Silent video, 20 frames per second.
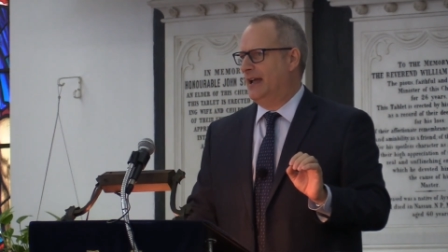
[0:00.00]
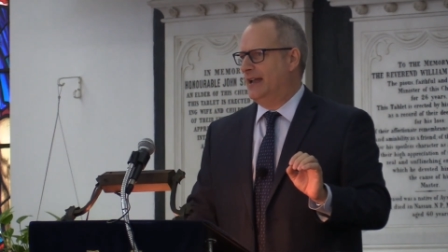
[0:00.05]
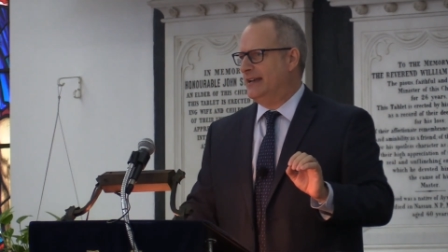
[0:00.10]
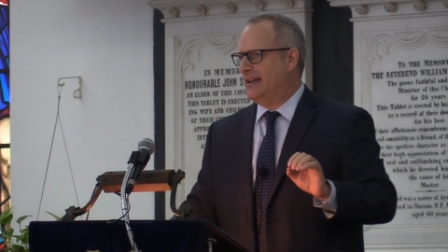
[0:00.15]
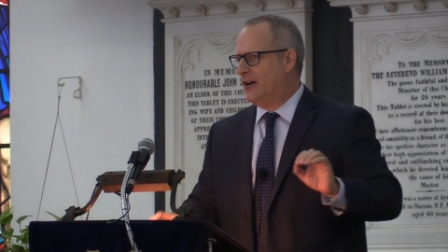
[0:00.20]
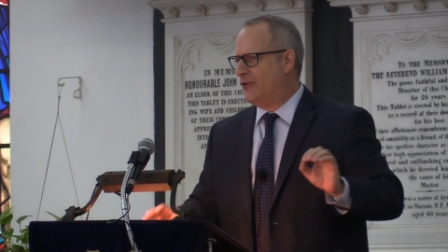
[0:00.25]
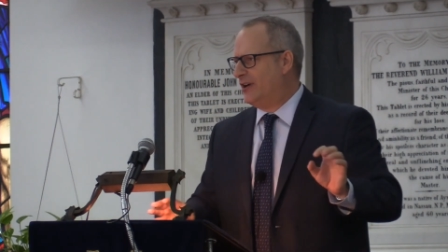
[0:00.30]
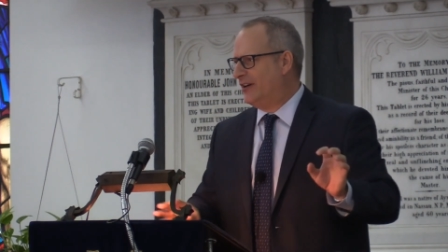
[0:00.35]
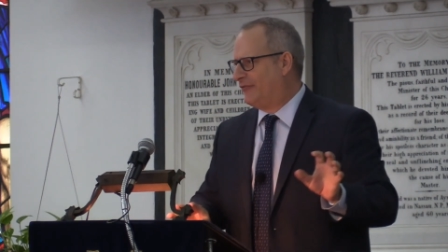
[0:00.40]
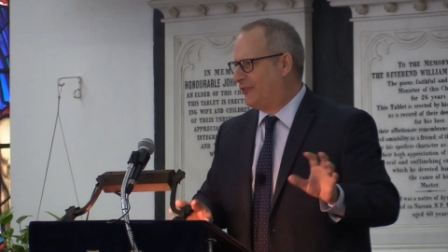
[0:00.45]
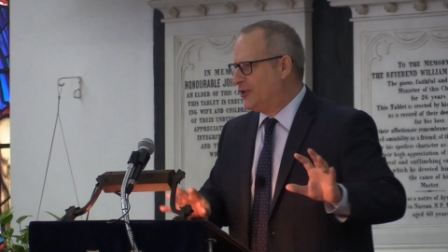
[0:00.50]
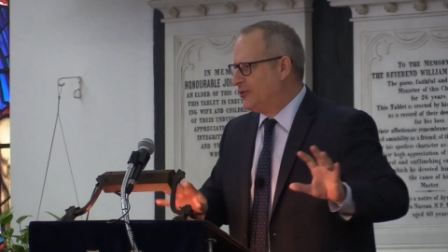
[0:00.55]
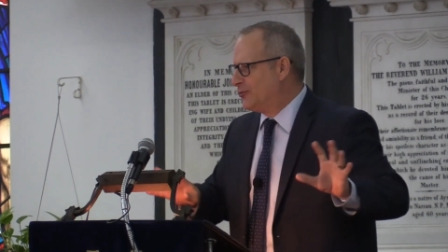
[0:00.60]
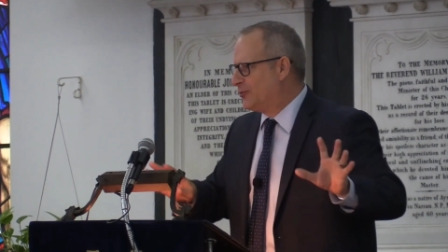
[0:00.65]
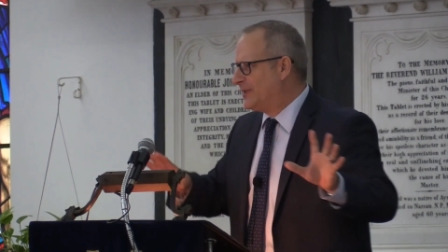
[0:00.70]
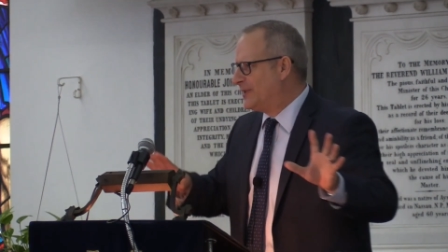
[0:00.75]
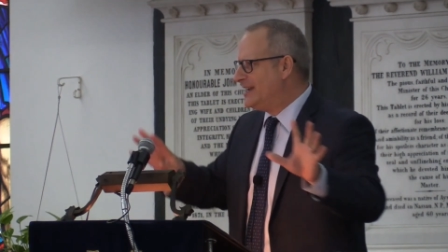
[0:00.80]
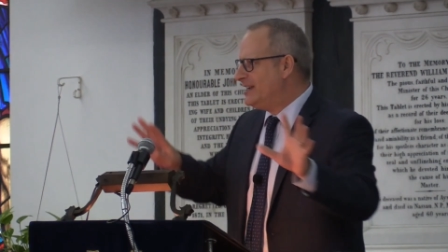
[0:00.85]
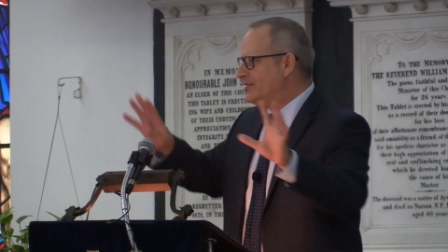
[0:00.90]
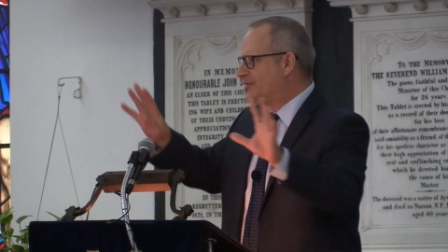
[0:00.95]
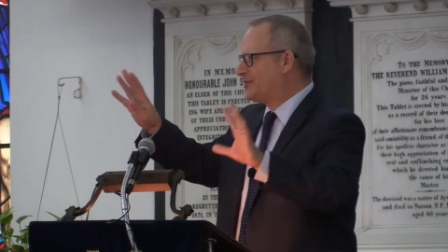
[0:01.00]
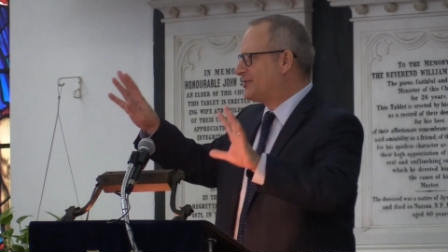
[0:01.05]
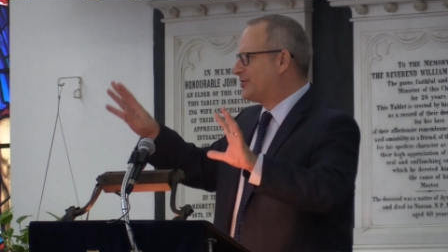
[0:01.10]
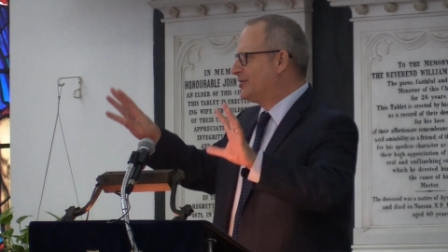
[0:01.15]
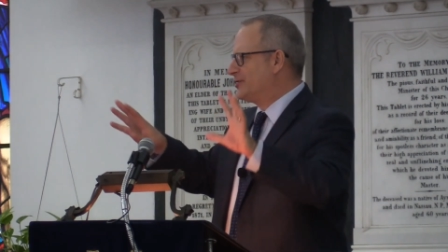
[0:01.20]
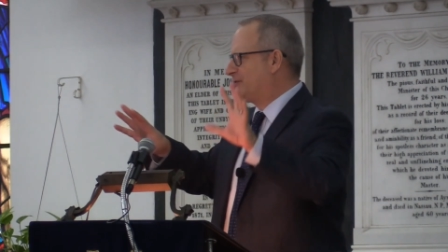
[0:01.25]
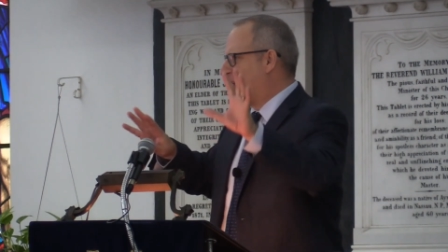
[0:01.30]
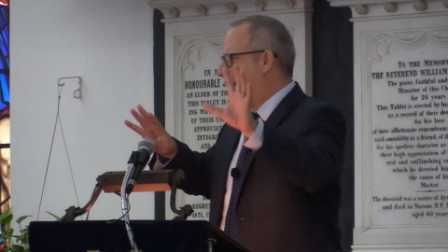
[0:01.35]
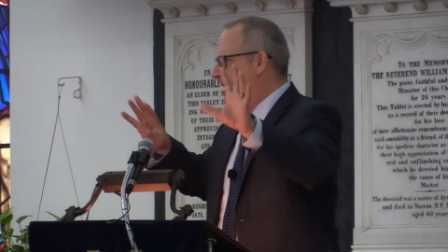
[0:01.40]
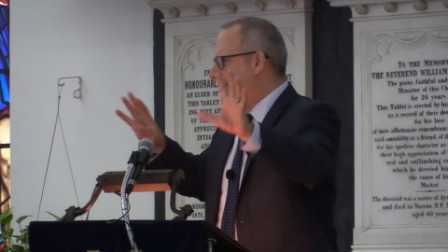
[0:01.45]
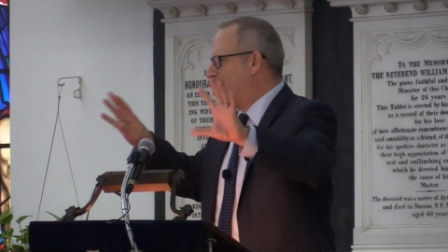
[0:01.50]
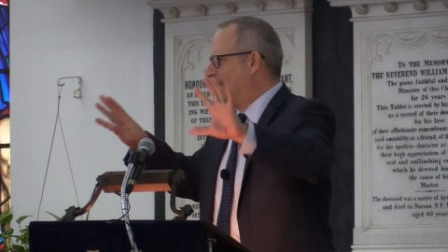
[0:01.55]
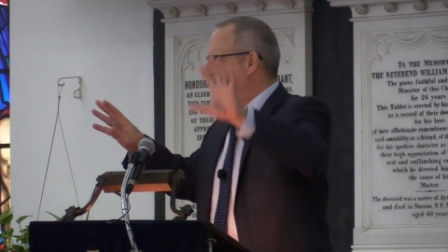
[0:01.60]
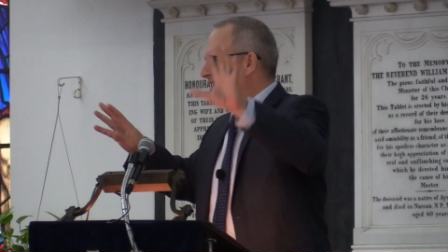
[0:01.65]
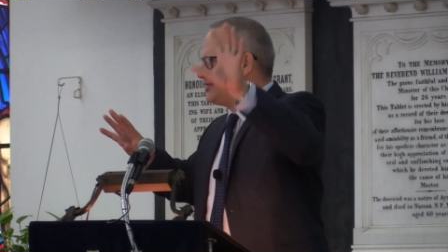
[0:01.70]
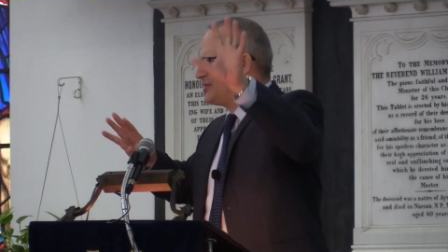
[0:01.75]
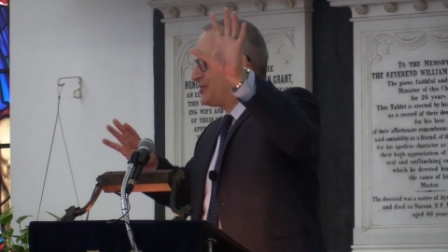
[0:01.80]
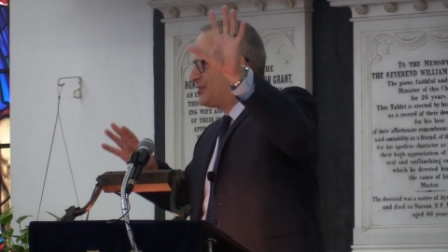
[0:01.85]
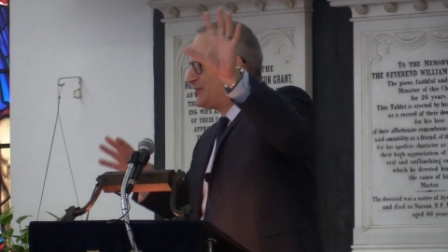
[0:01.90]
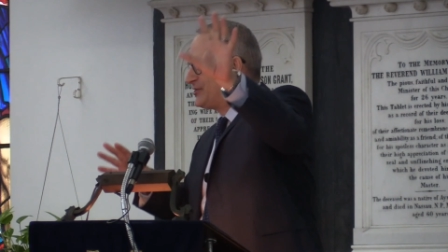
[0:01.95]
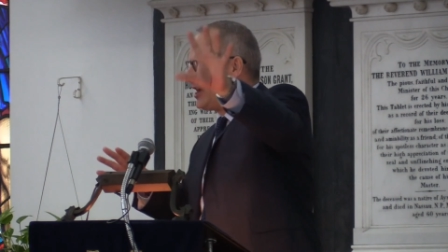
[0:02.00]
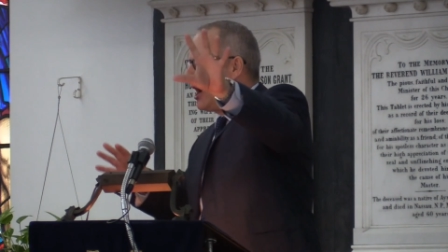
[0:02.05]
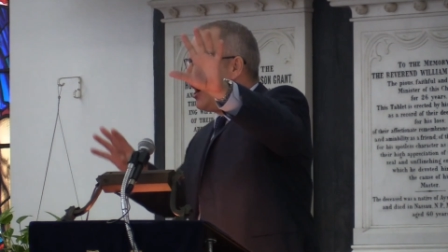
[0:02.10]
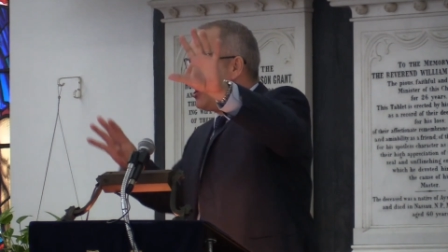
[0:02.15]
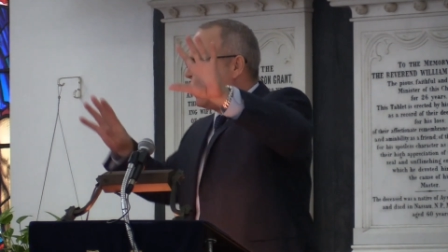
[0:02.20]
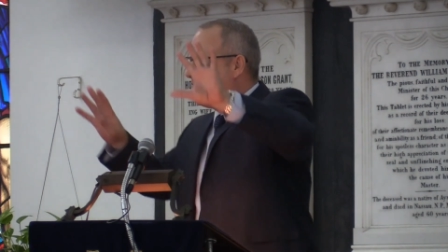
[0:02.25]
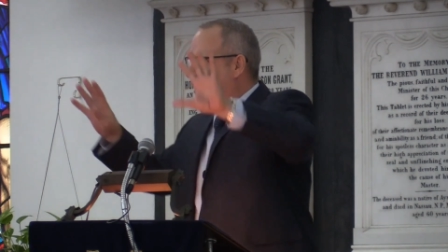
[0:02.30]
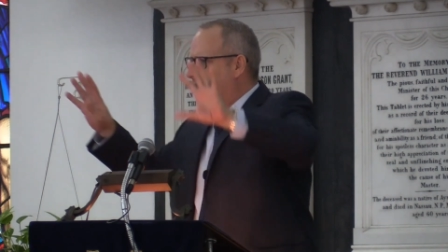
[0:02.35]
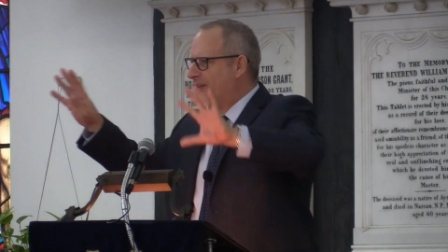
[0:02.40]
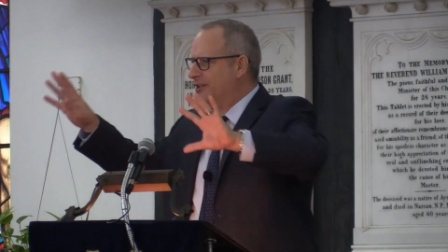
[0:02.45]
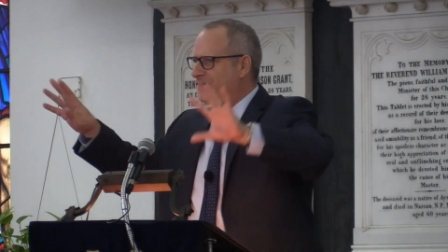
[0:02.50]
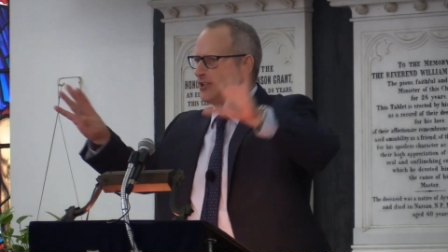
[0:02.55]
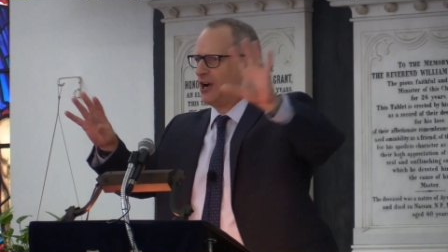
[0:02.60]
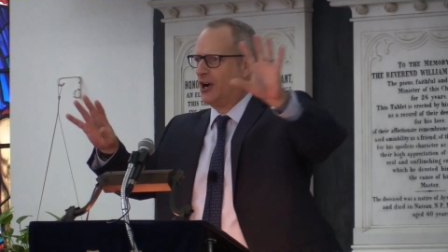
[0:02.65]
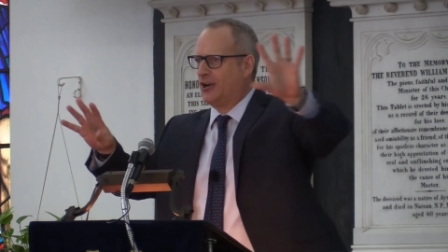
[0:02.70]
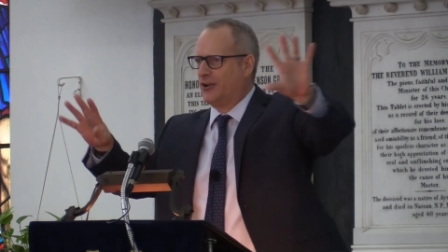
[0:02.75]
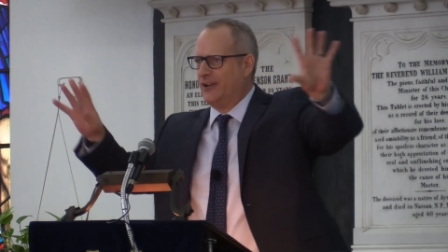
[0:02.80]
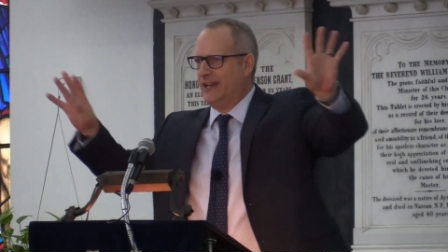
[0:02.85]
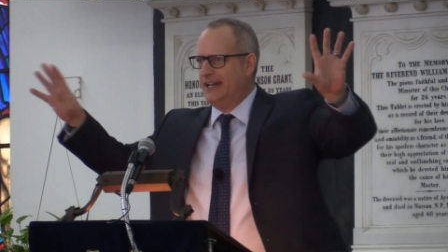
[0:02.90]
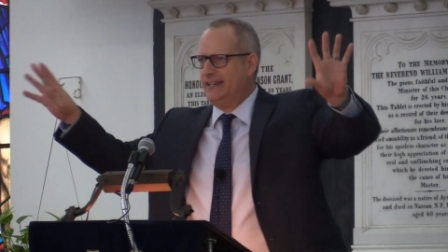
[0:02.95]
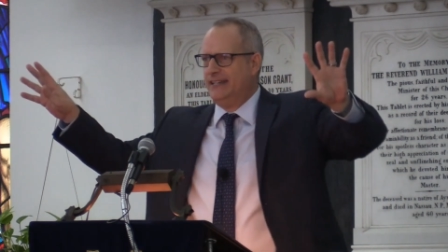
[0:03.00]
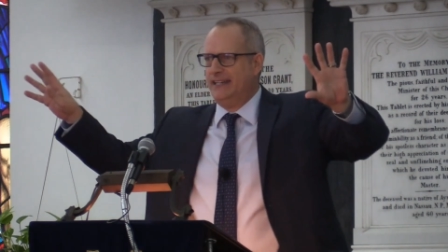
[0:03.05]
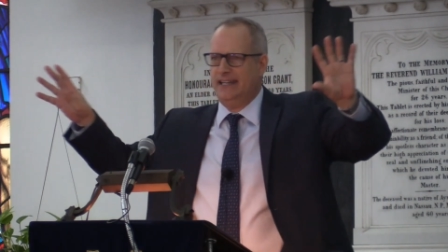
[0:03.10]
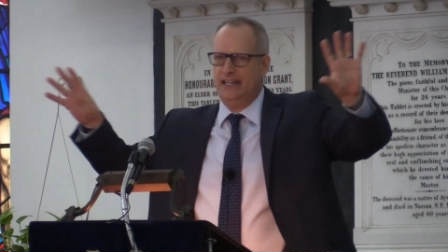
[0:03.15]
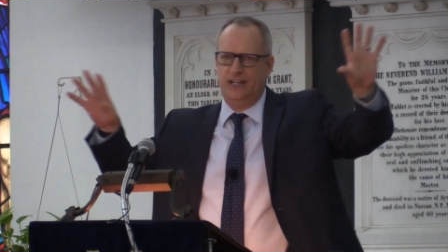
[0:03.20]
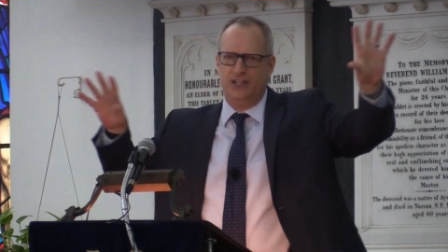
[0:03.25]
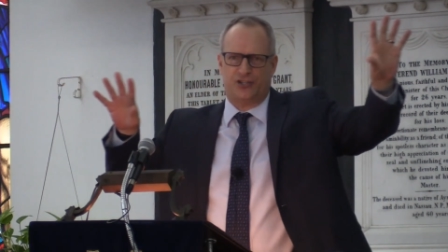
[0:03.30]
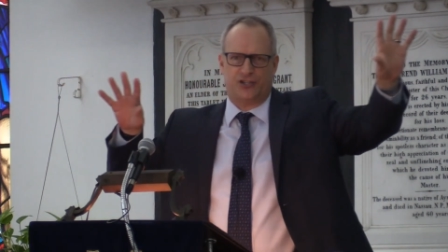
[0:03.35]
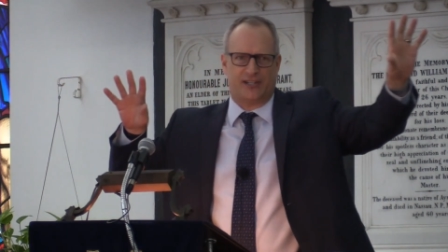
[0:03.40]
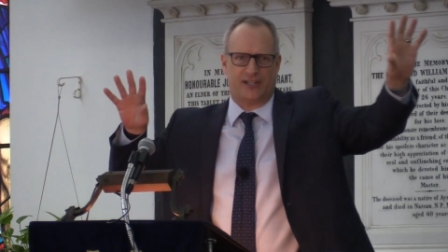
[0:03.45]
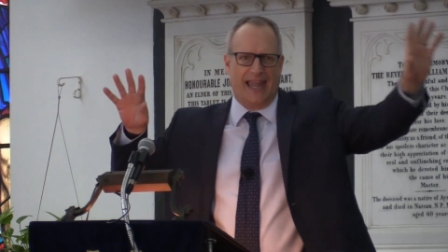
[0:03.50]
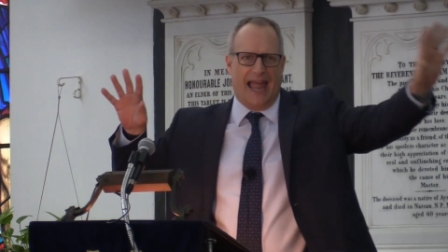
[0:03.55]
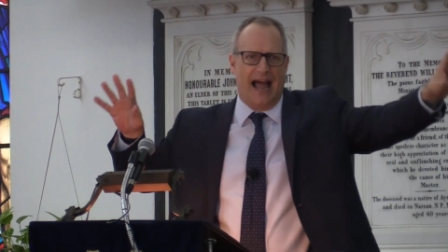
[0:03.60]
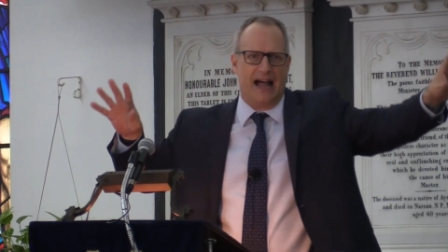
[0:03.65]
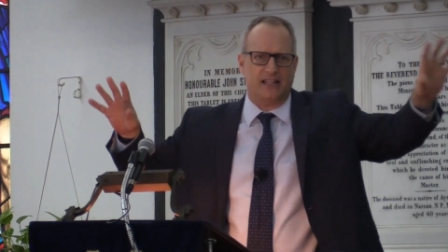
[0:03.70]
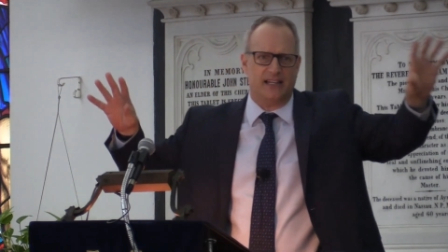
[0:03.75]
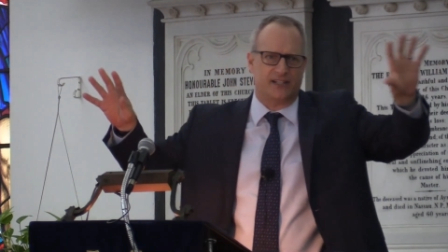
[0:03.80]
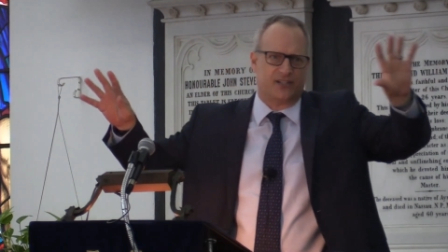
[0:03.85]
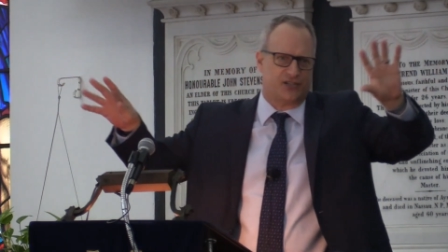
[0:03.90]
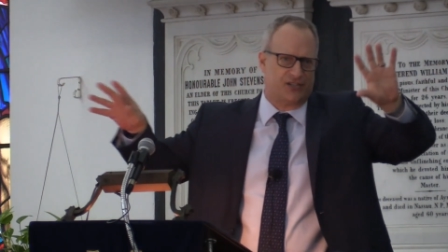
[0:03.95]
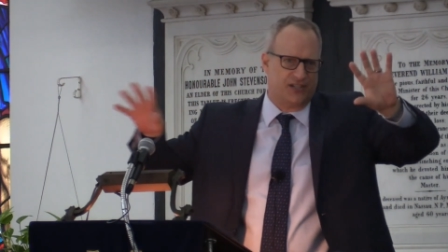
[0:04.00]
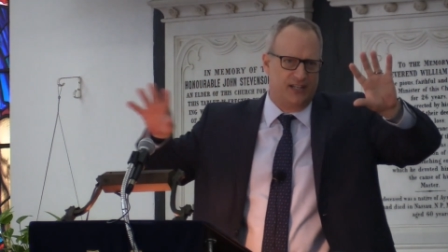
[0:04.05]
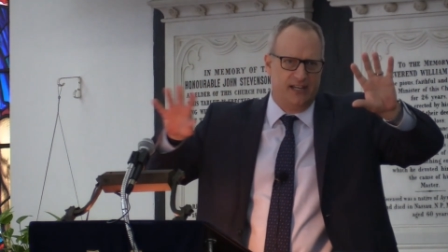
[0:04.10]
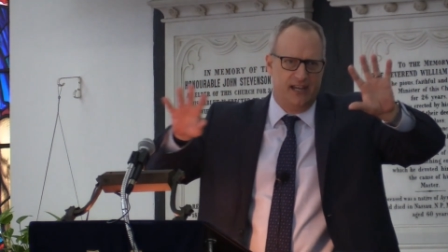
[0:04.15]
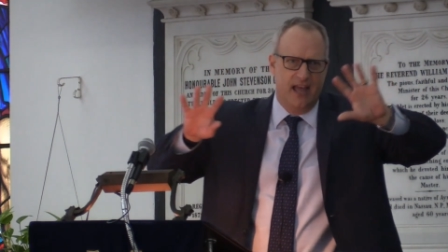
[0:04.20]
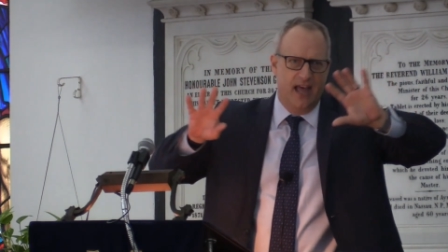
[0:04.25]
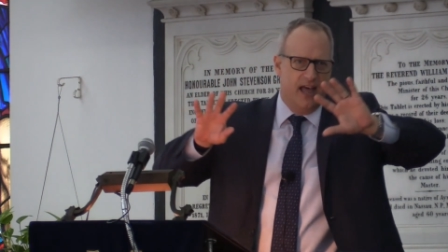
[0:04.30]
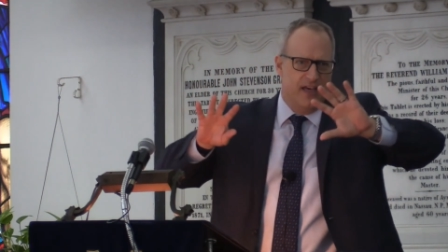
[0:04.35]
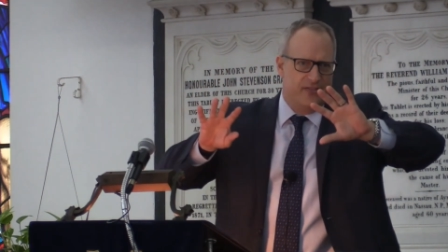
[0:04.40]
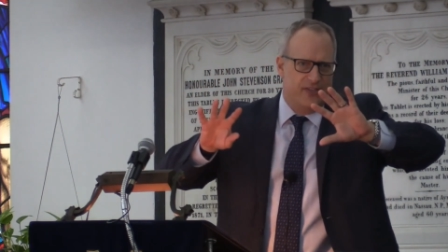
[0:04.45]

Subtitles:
Now, if you research how many stars are in each galaxy,